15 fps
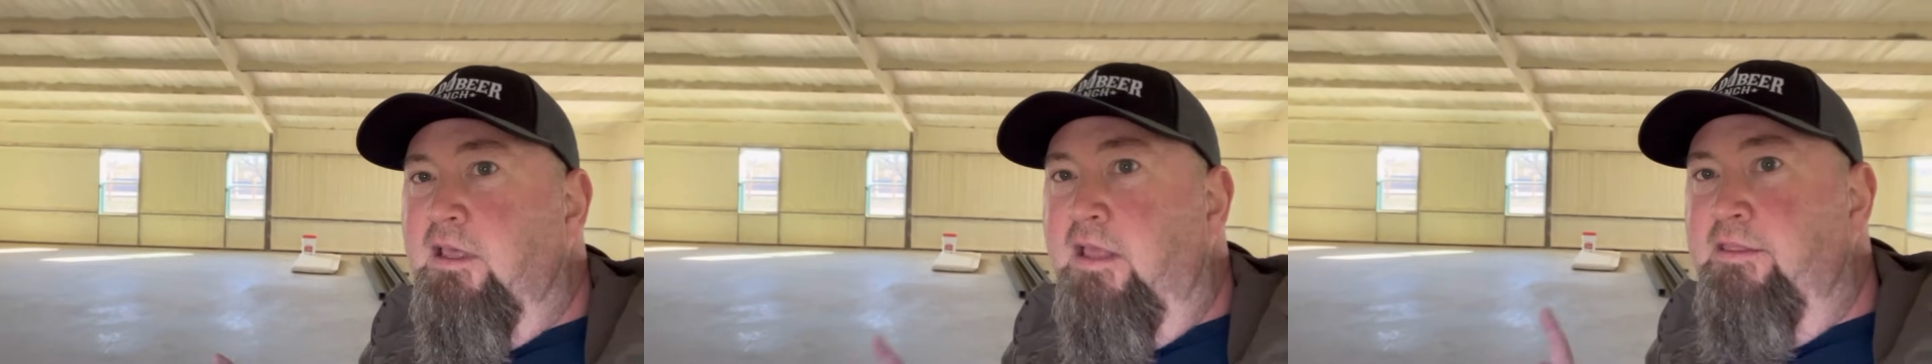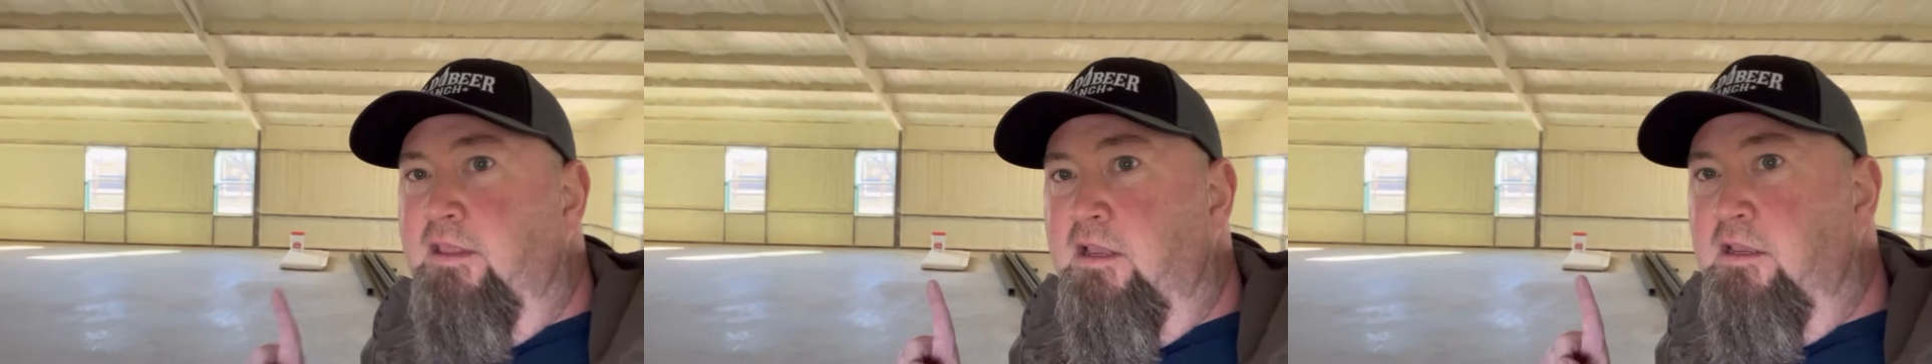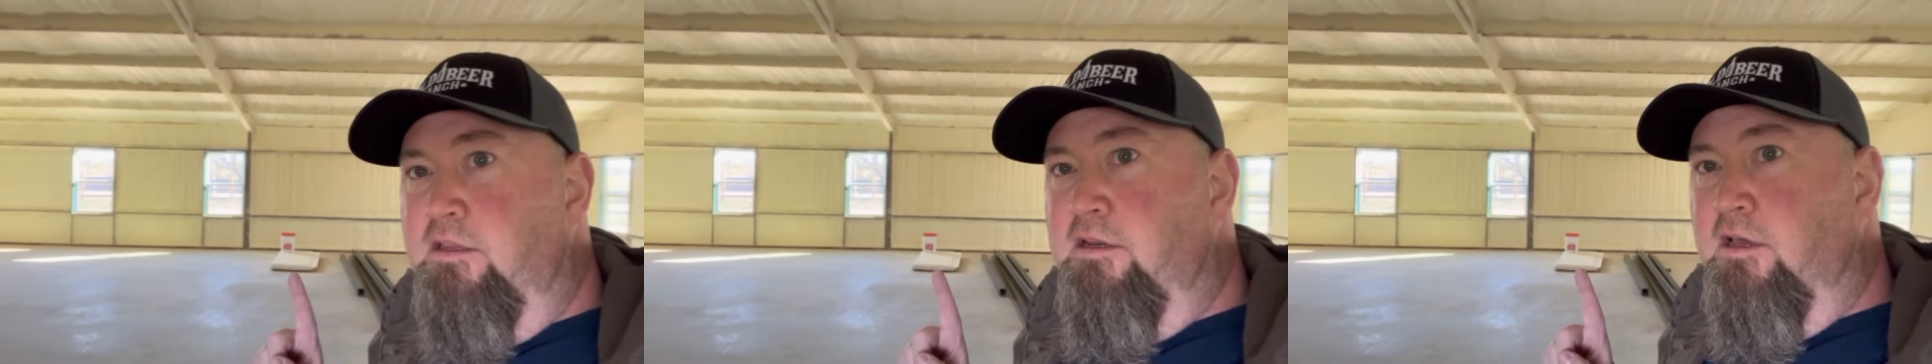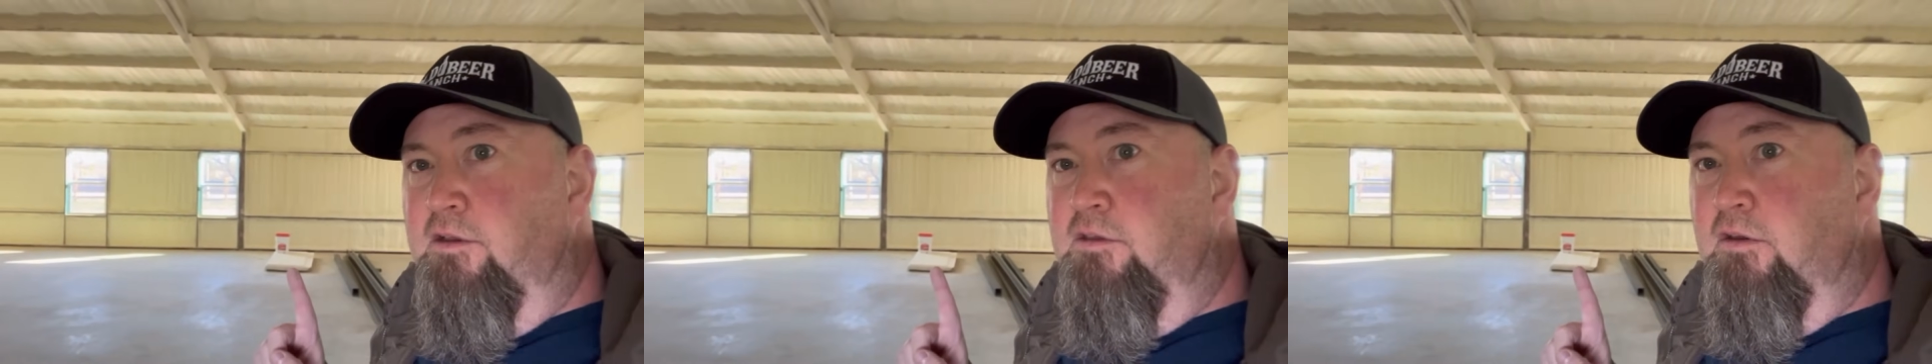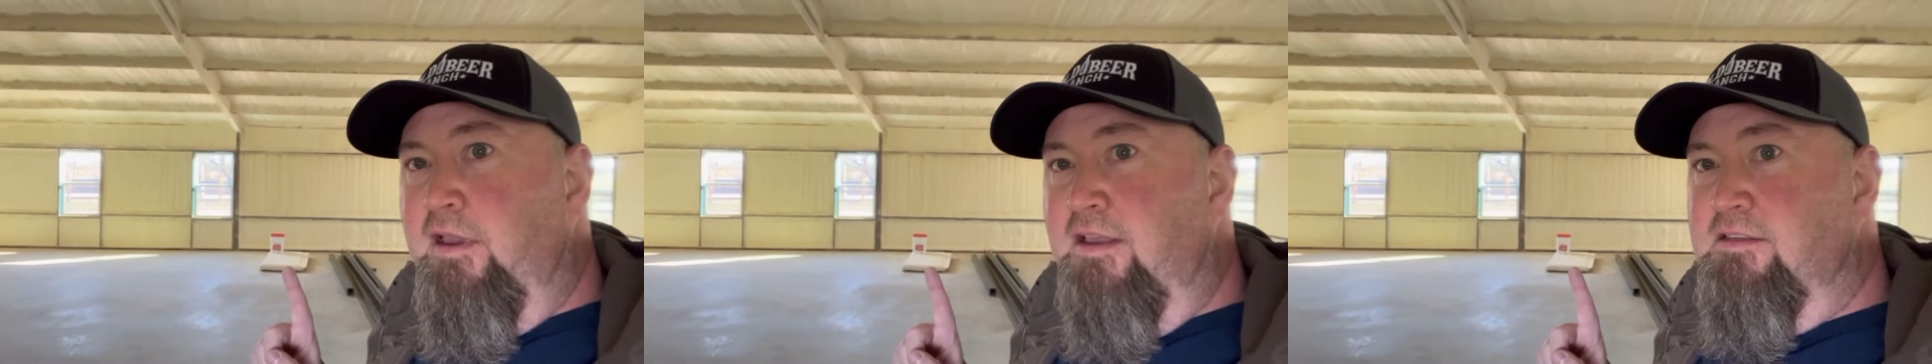and the, you know,
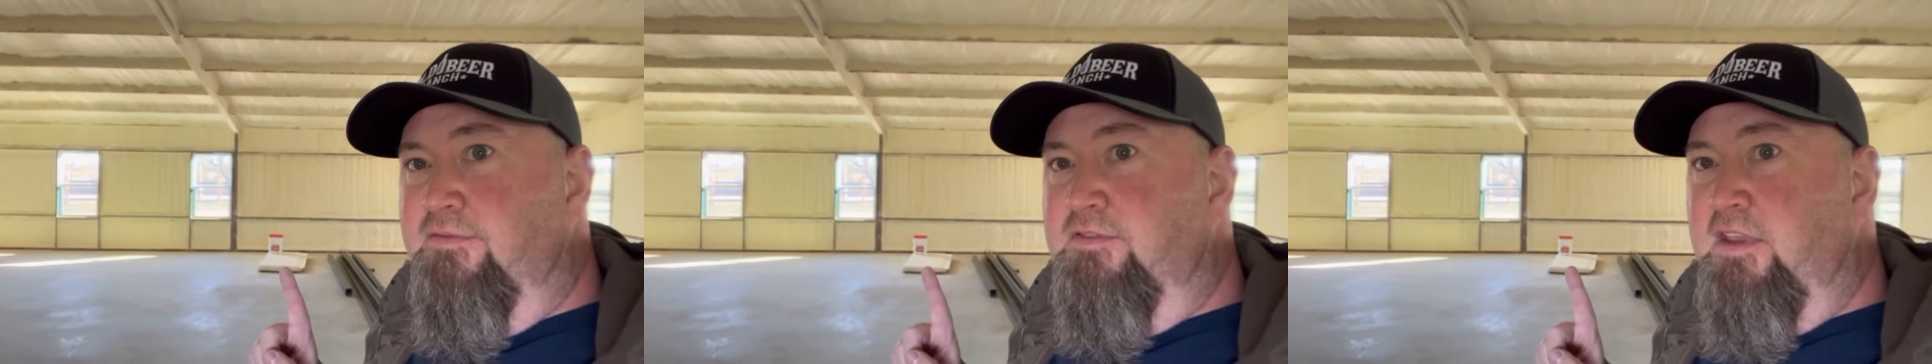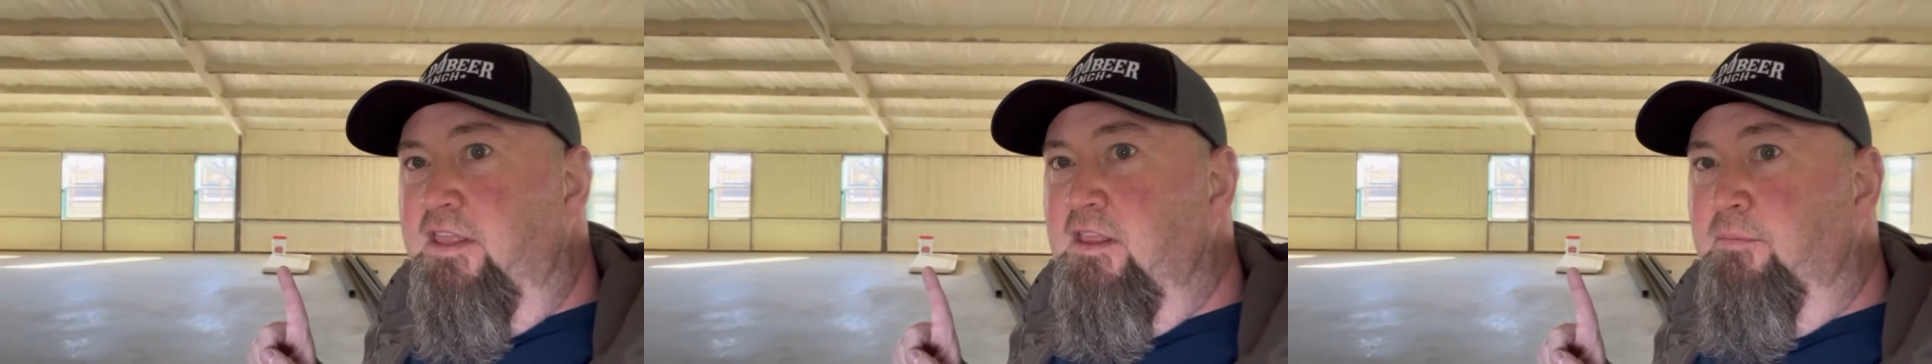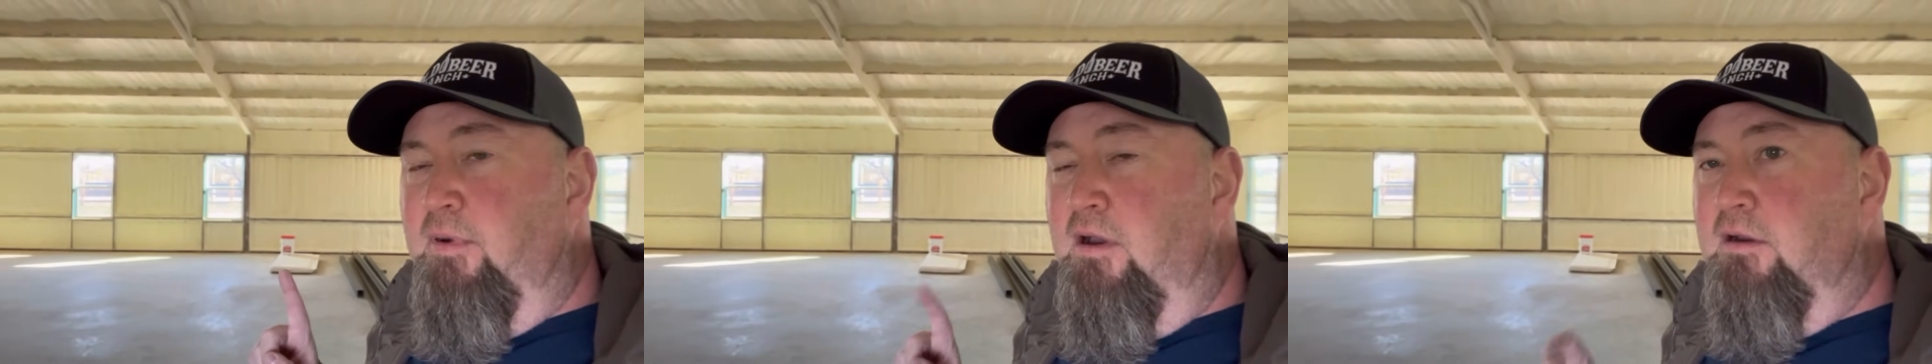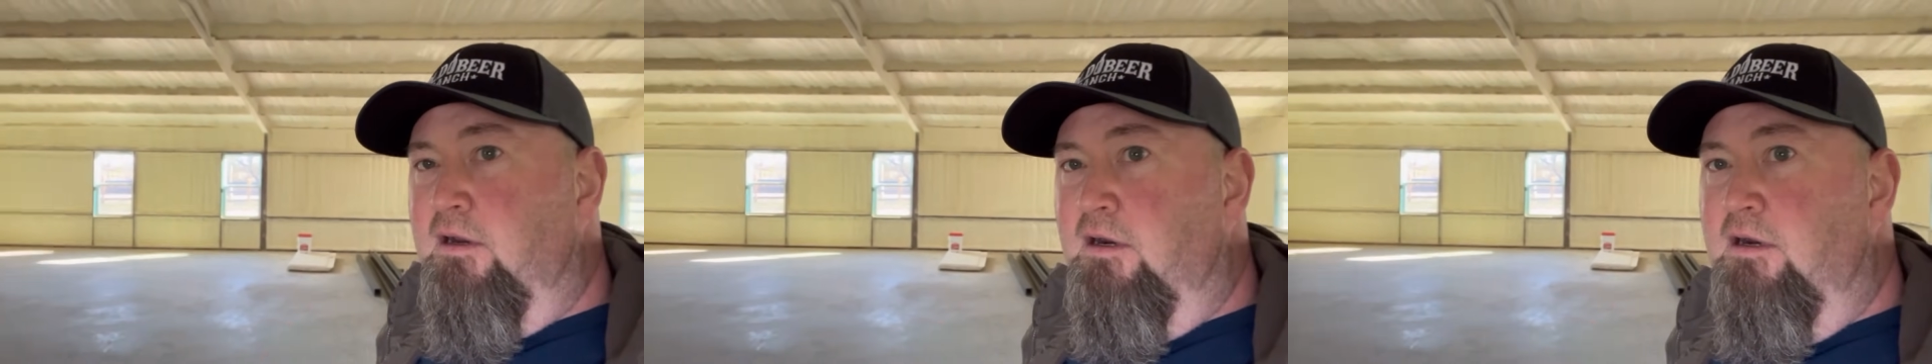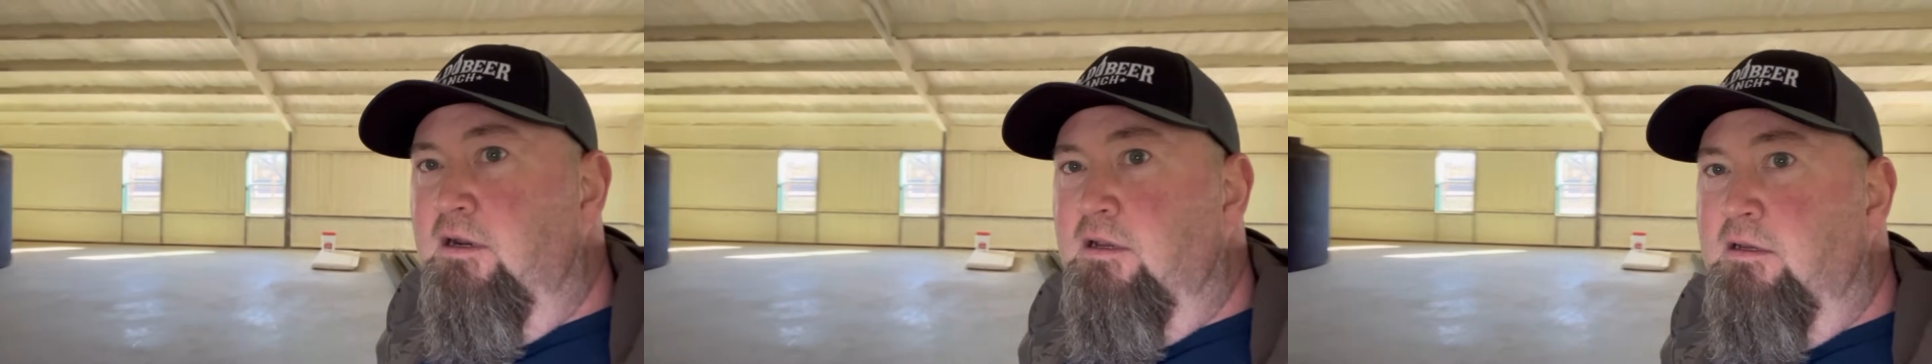you guys have seen the bunker,